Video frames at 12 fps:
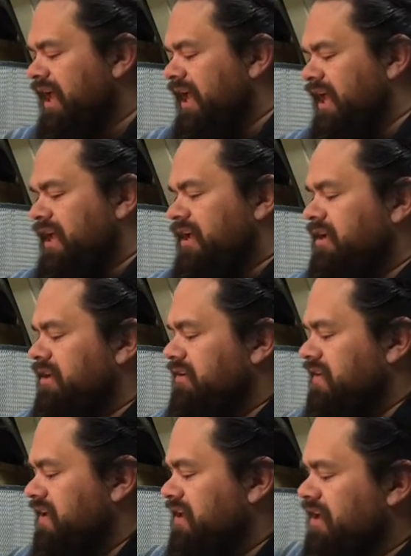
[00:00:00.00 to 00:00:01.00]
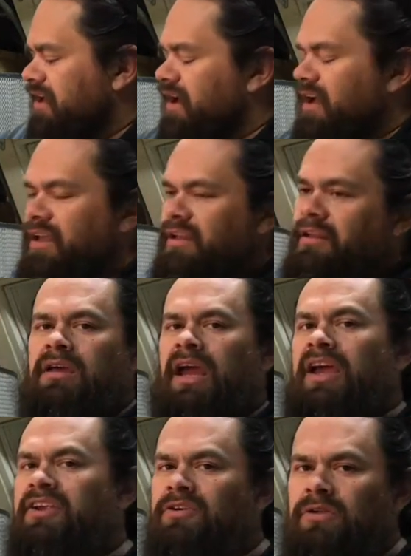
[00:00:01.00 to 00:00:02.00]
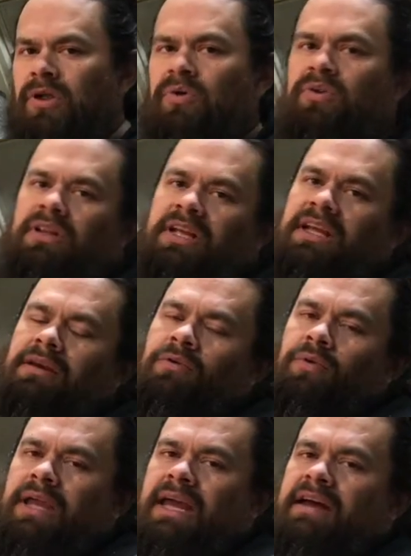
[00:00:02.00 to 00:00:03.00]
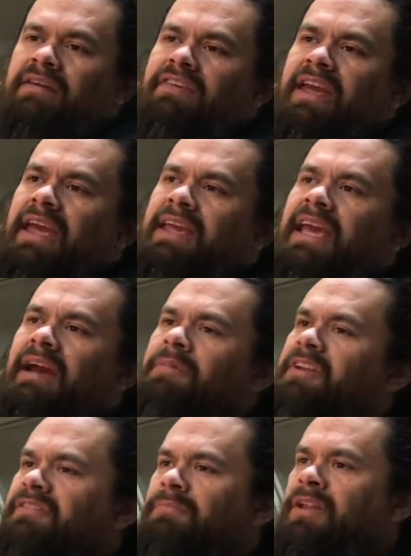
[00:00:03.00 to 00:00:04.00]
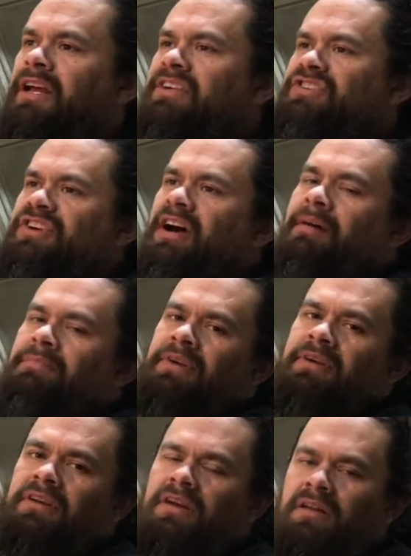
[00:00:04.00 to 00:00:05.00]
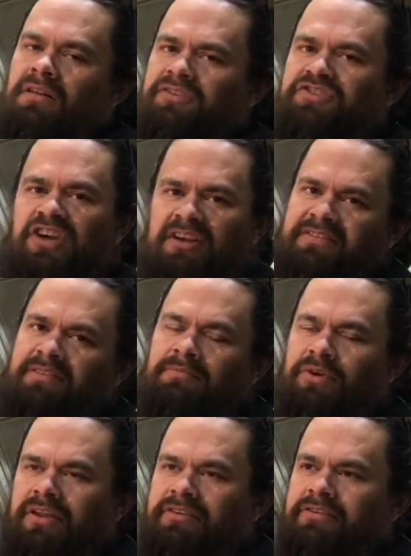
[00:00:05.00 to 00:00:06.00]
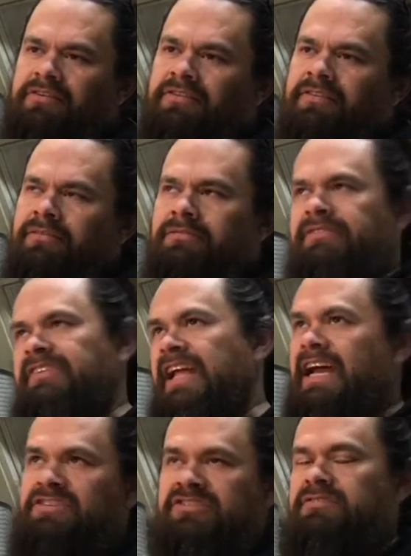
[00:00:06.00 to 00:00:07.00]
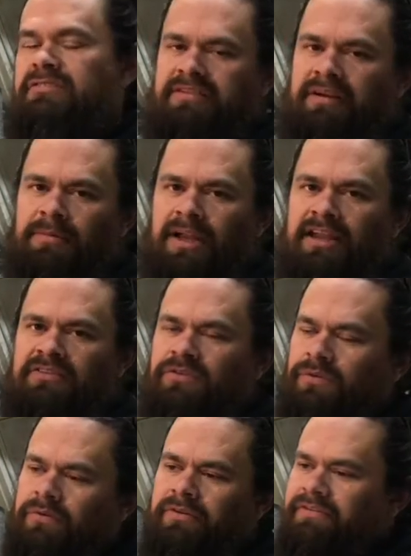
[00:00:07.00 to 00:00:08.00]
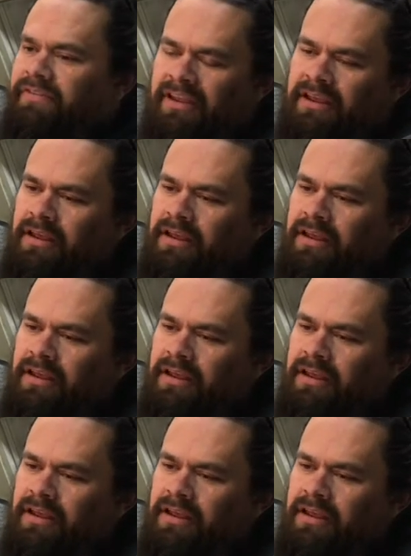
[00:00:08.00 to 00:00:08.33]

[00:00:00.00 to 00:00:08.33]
and here locally we have a cabinet supply shop called Johnson Brothers slash Timberline Tools.